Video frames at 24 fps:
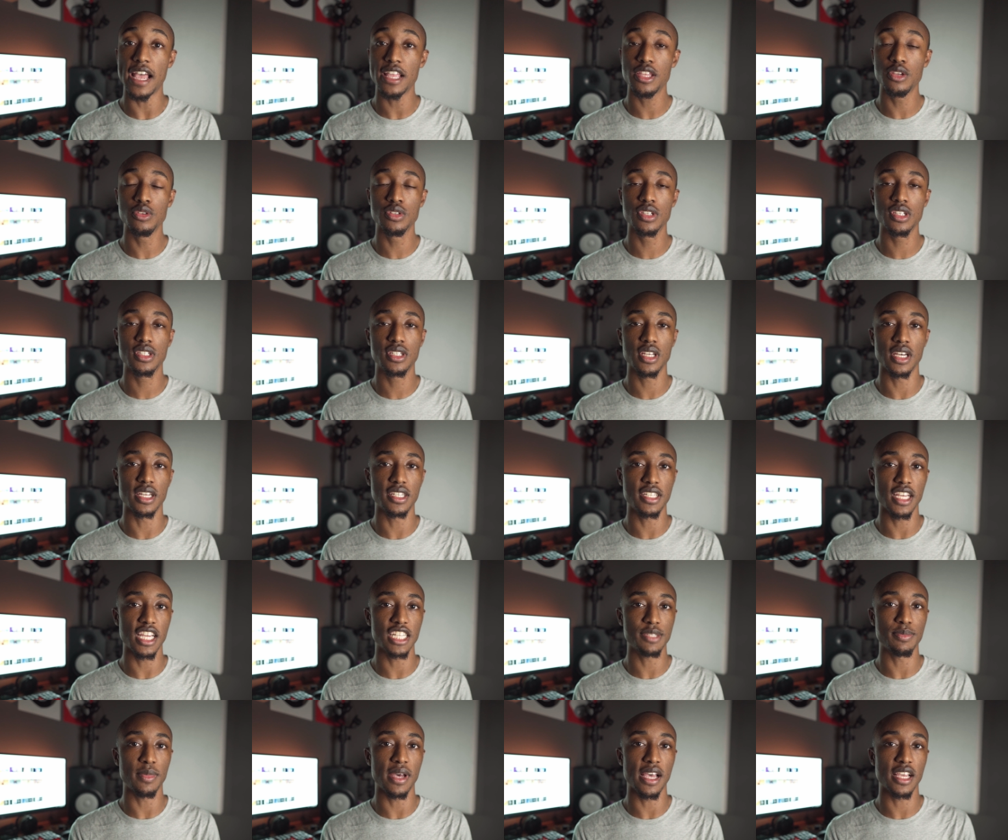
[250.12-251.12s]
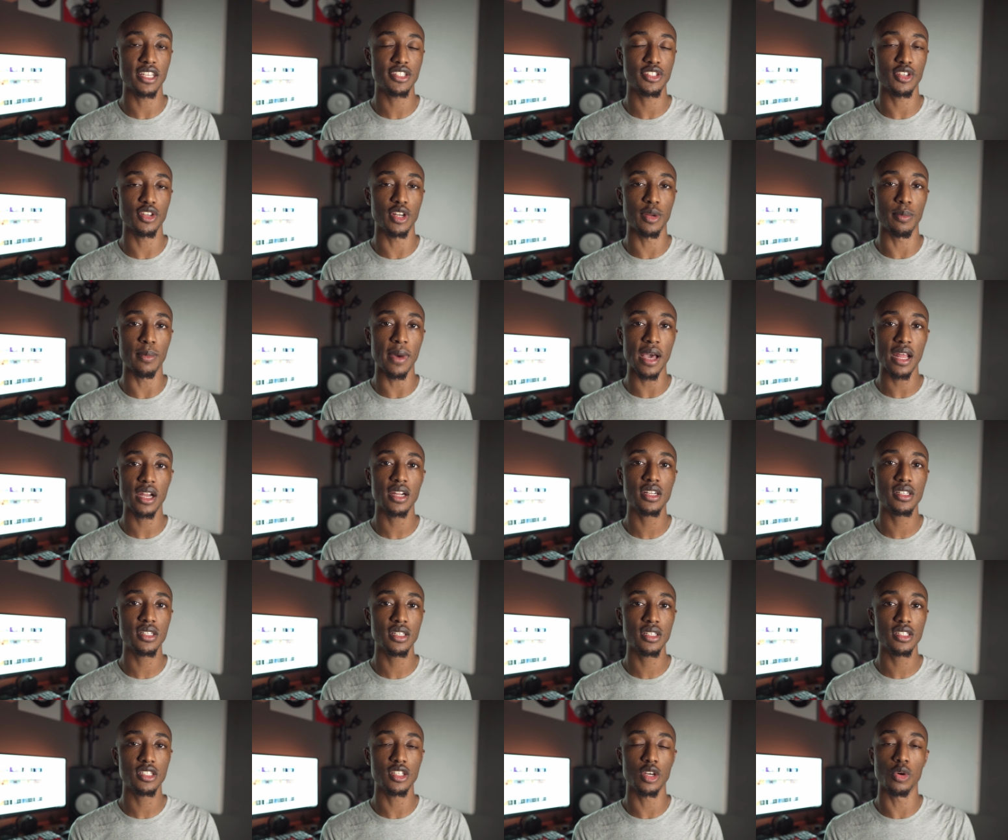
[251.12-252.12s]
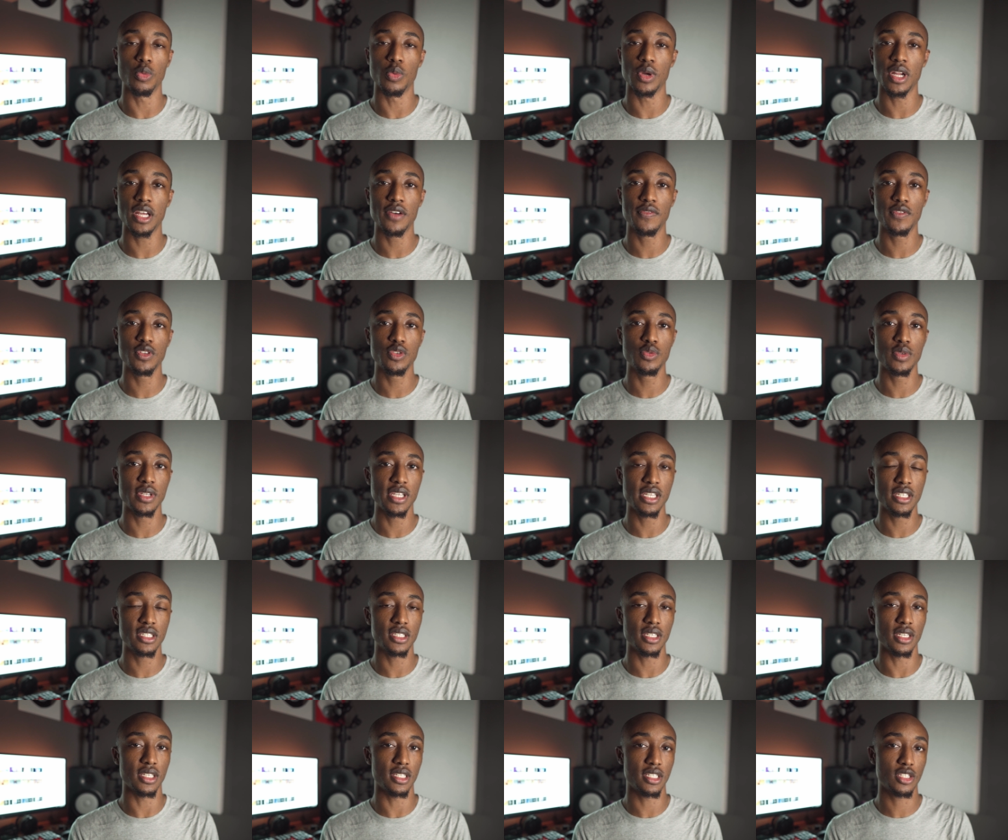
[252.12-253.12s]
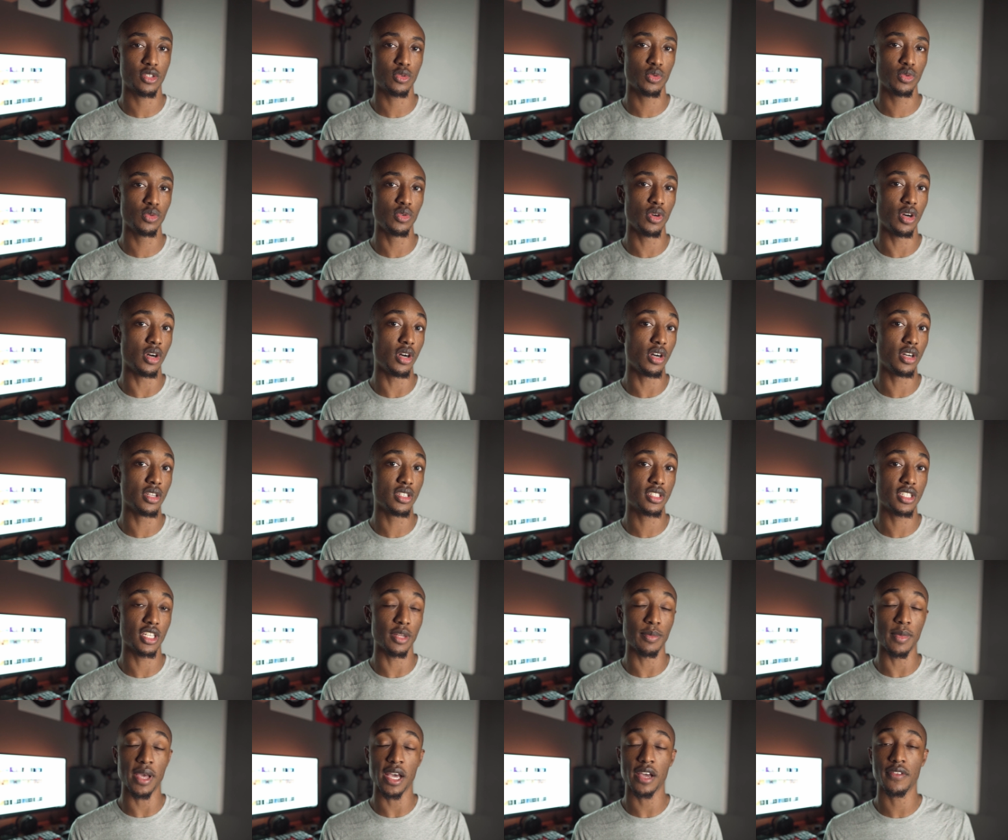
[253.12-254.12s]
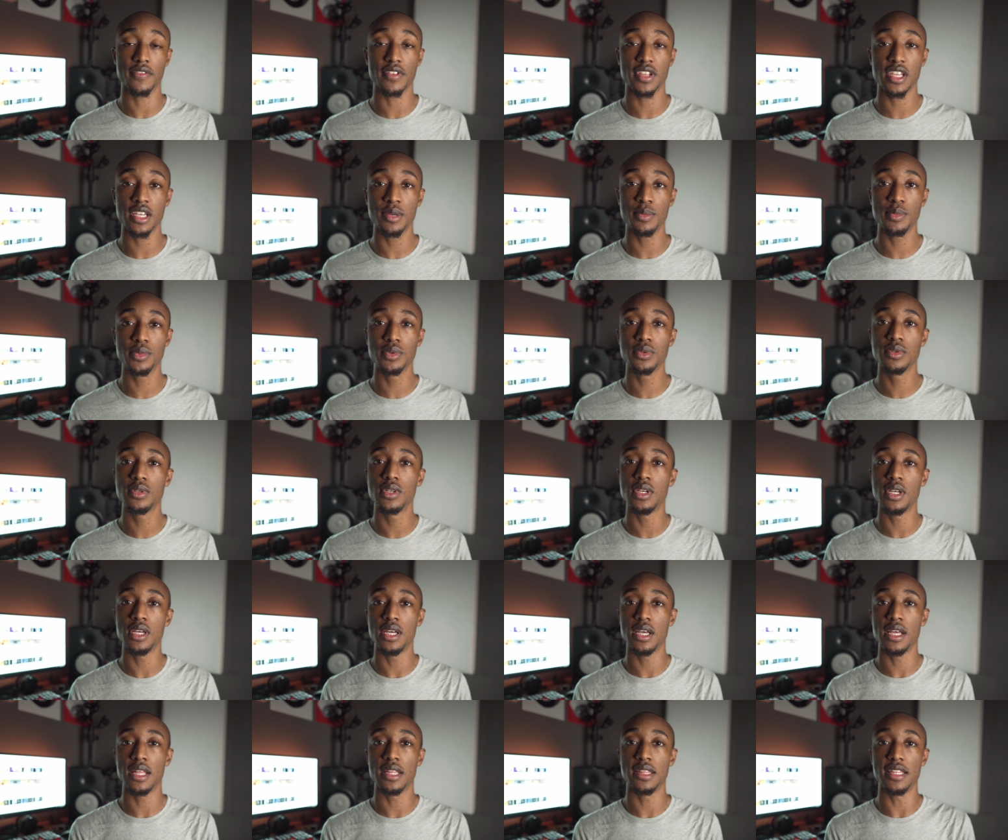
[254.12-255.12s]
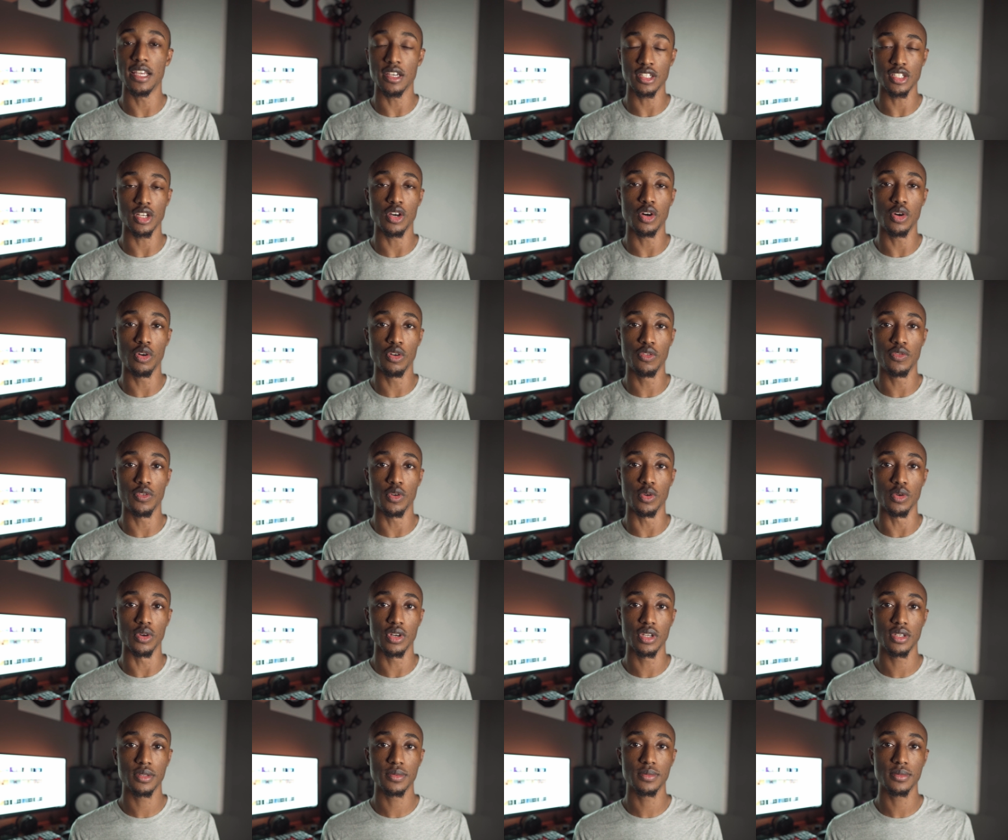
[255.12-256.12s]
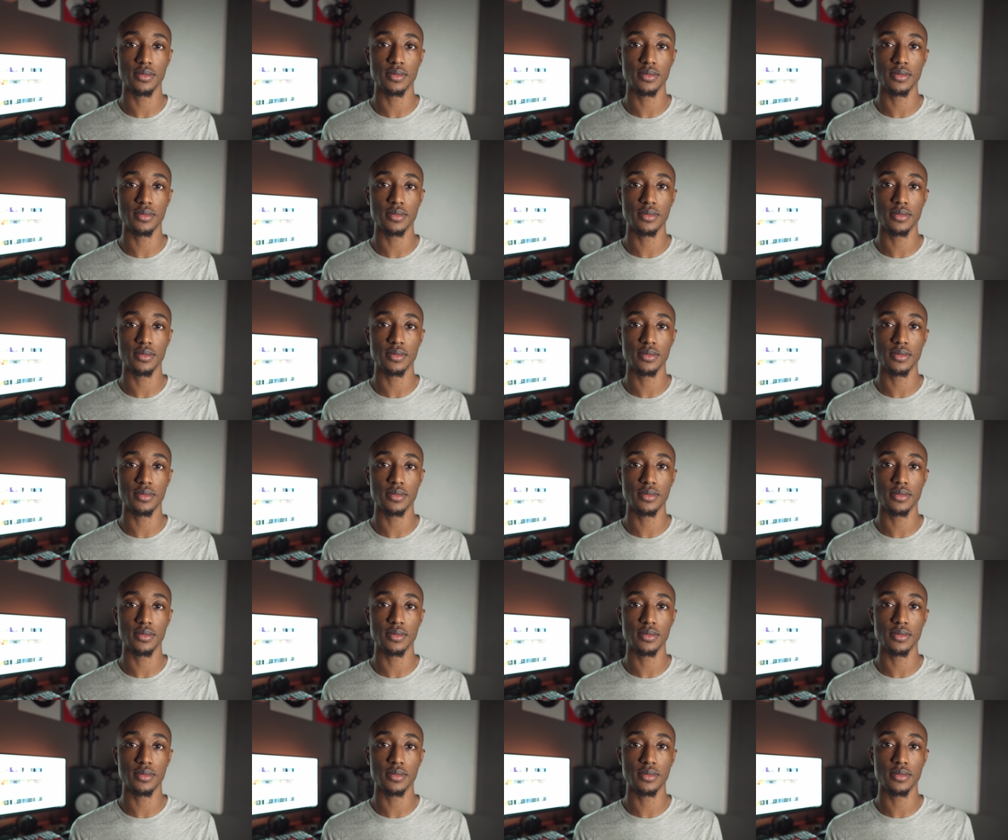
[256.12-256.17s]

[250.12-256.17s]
I use it to attach my external monitor, so whatever you need to screw on to the back of the gimbal, there's a hole for it.